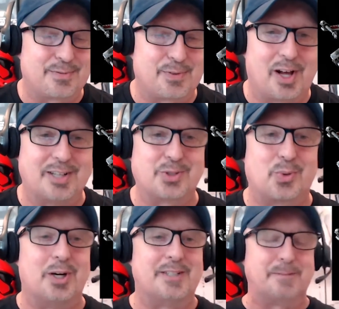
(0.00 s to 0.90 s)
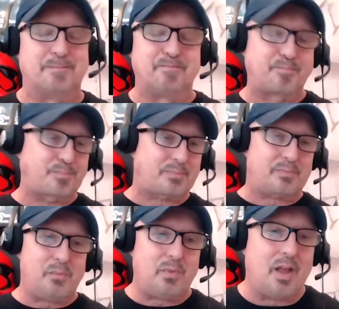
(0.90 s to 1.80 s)
flies one,
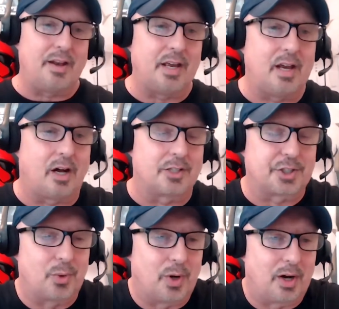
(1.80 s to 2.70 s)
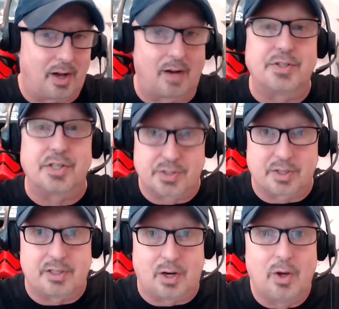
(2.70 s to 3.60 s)
and he also obviously
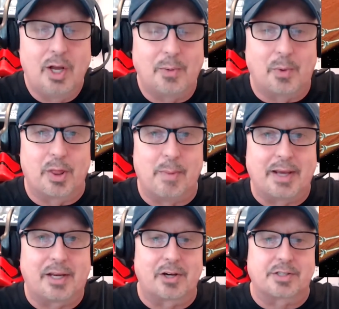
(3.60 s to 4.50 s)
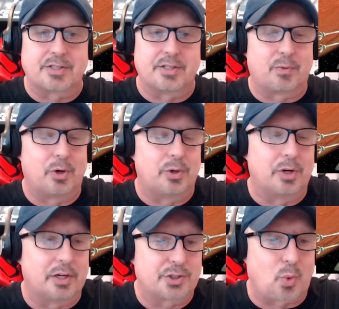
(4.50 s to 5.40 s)
is one of the main characters in the
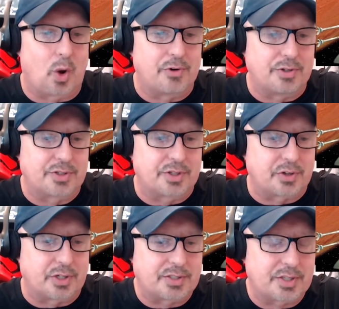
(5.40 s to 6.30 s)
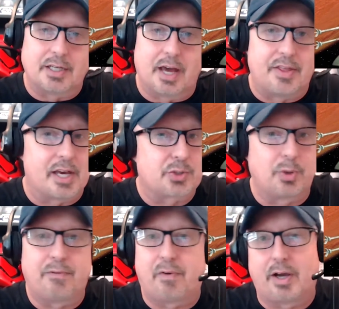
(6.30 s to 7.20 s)
Rogue Squadron series. So yeah, the
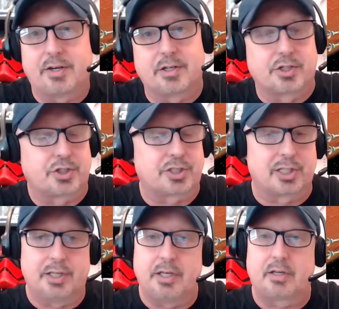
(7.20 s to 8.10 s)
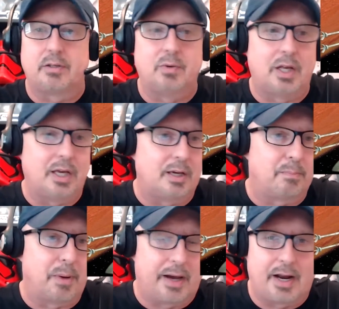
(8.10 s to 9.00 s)
X-Wing fighter, just sleek, unique,
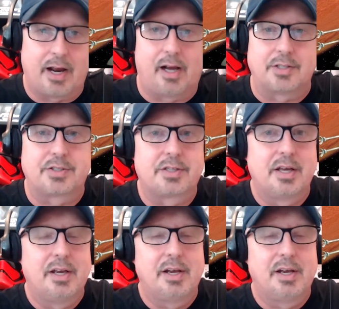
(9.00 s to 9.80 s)
badass,